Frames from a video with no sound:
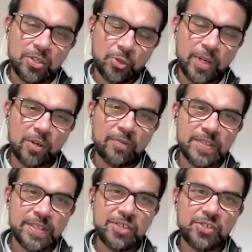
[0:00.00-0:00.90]
During our
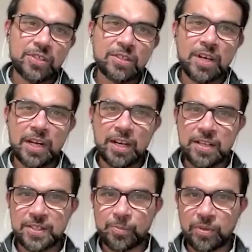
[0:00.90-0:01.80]
conversation, I
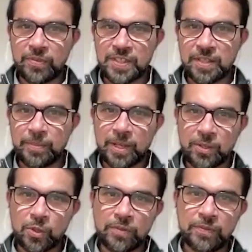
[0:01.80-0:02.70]
asked Professor
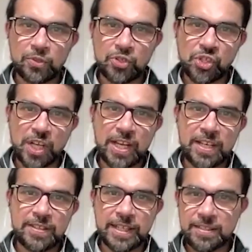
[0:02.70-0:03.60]
Bartov to share
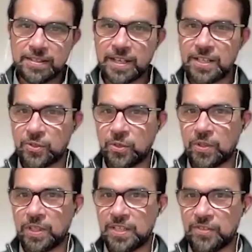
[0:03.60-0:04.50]
his insights
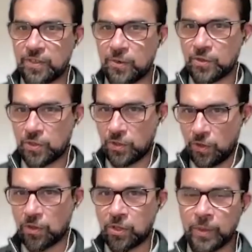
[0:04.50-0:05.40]
on Israel's
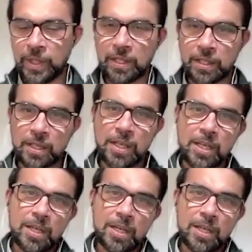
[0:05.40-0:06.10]
ongoing